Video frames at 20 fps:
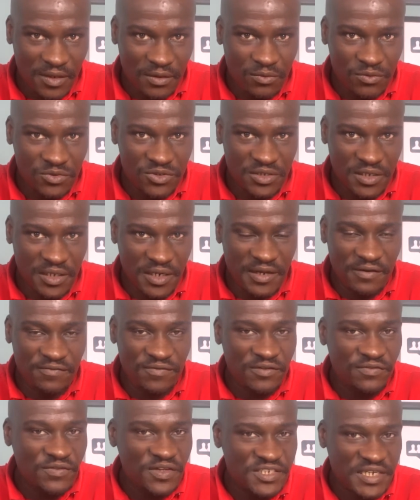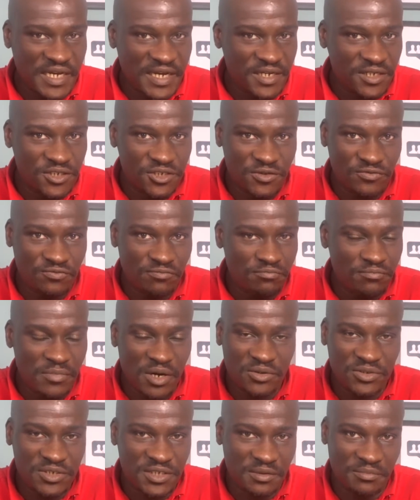was that even in this age of
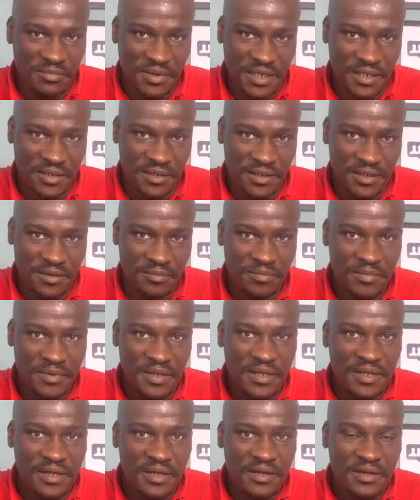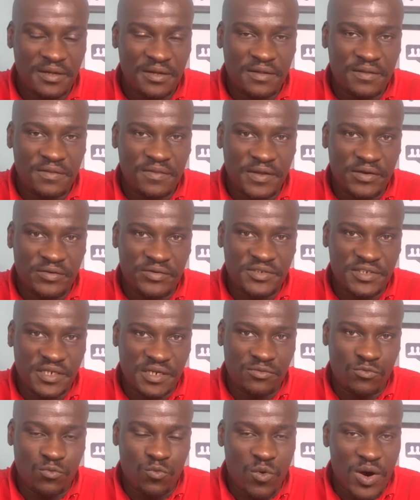multimedia, there is
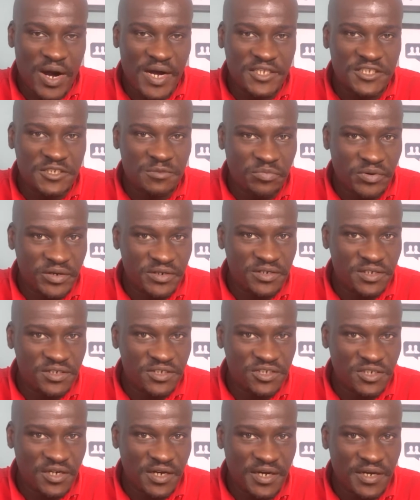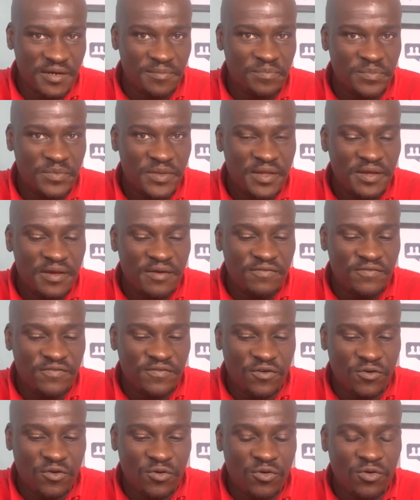a widespread desire
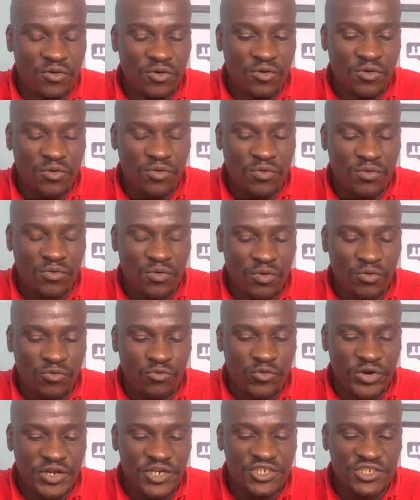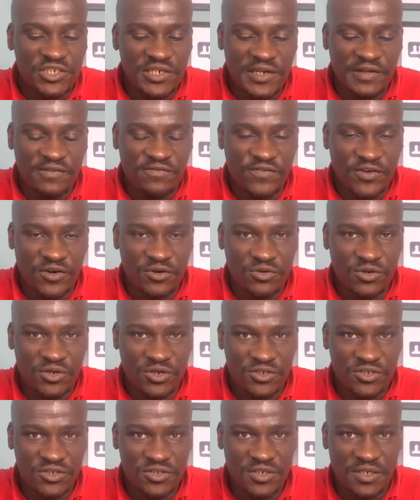for regionally
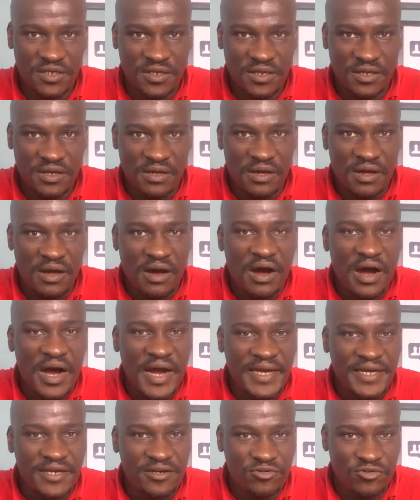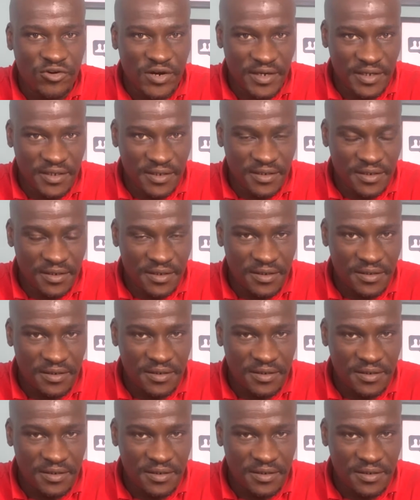focused, high-grade